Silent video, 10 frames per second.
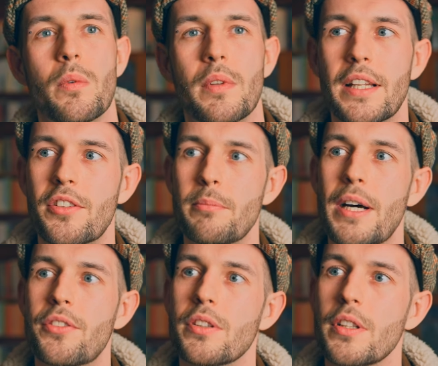let's
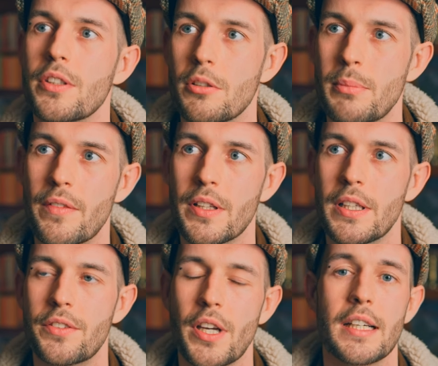imagine that your
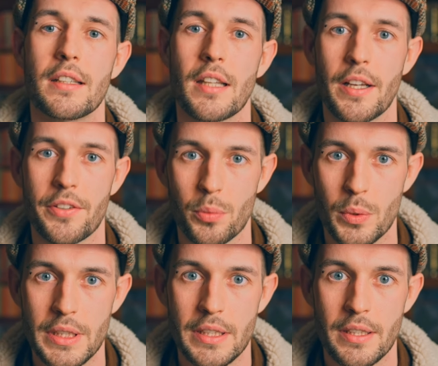mother died last
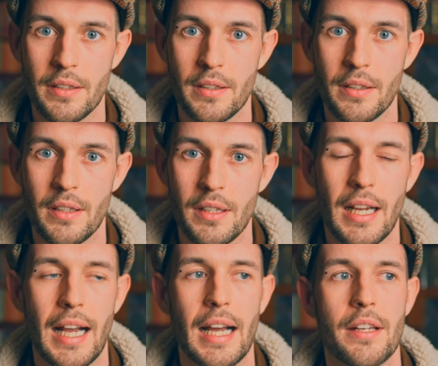week
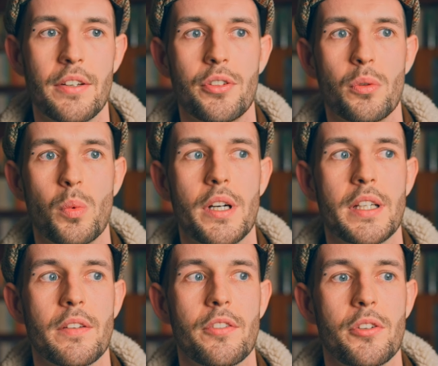and you're
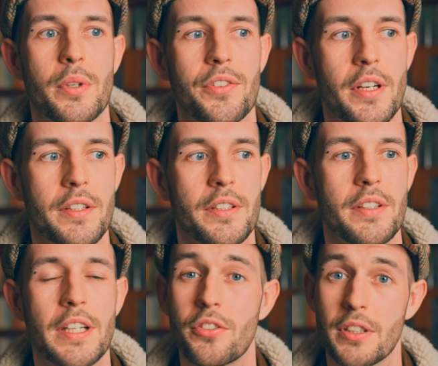working through a certain
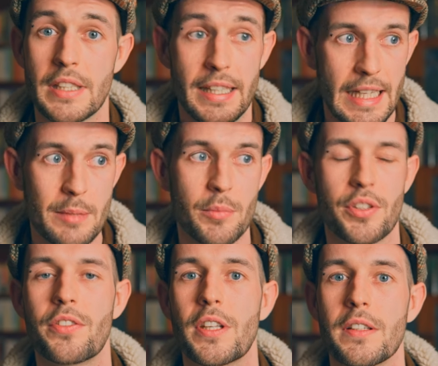addiction Then names
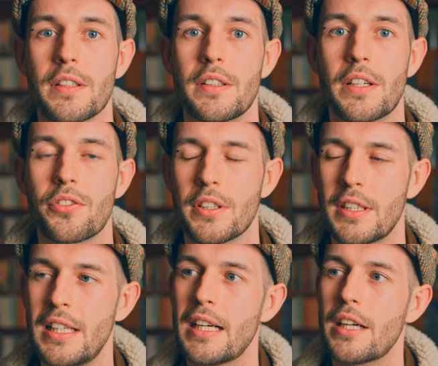the certain
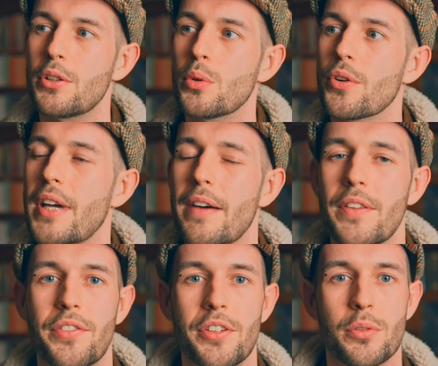addiction. And you also have
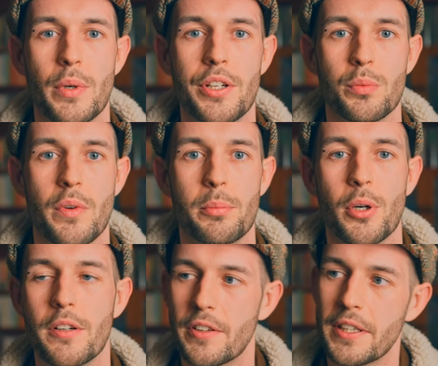this situation with your
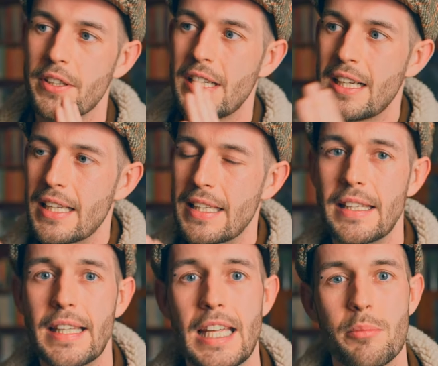boyfriend and
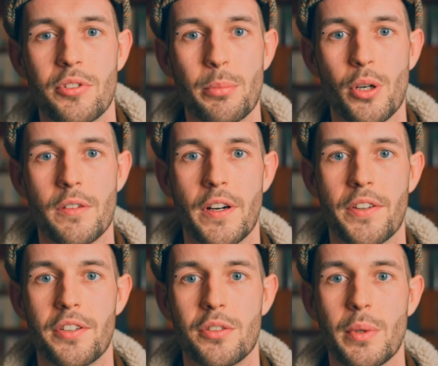then names the boyfriend
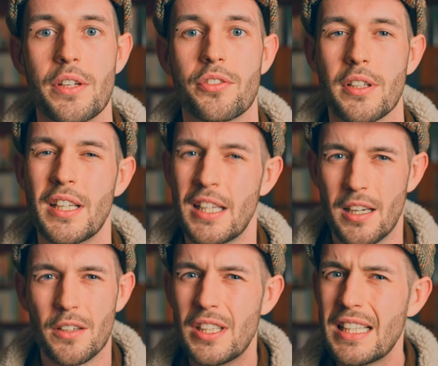situation.
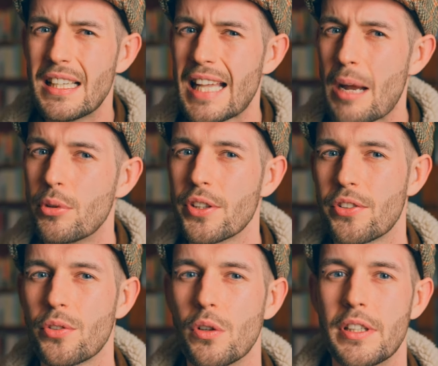And a really elaborate
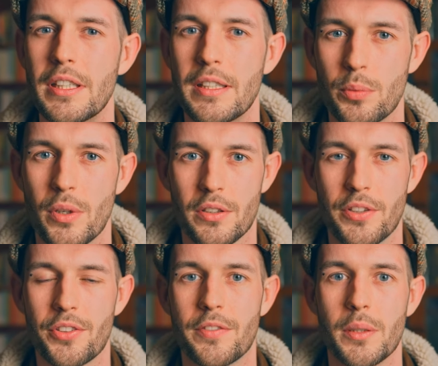story is what
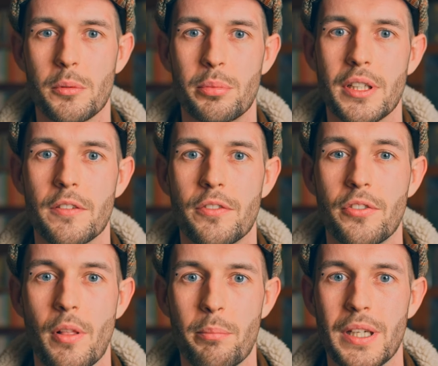Christopher would bring, th
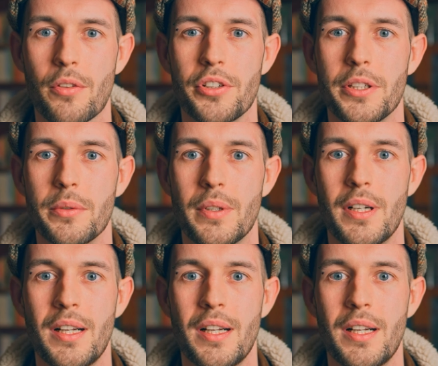bring through